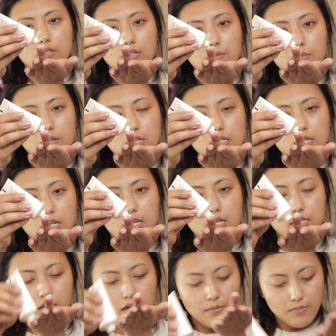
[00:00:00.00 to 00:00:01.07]
So I'm gonna take
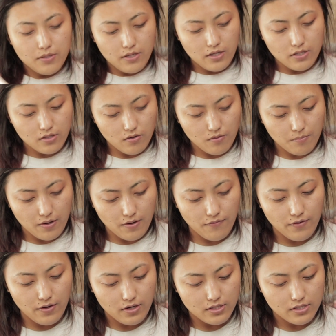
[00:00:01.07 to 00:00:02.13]
a dime size on my
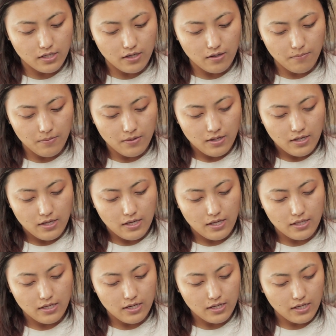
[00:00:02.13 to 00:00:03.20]
fingertip,
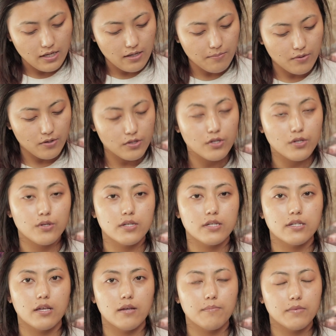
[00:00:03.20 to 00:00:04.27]
and then again I'm going to do the
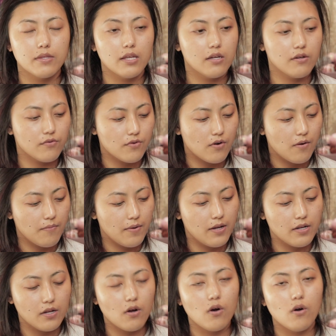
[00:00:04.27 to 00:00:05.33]
same thing, rub
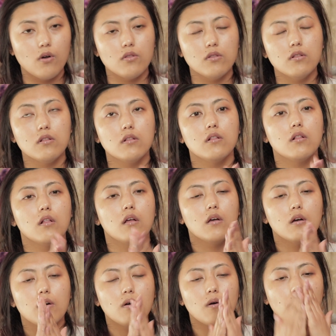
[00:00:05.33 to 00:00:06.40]
it all
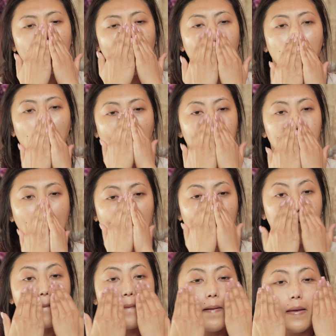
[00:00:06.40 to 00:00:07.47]
over my
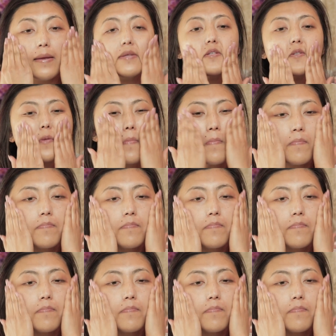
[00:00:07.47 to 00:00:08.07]
face.